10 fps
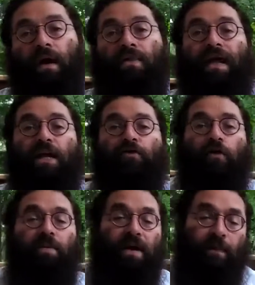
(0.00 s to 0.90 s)
Thank you
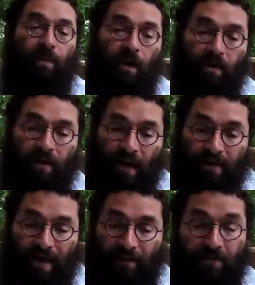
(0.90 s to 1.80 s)
for being part of
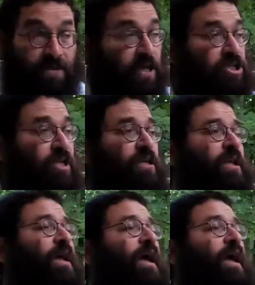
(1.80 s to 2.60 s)
today's conversation.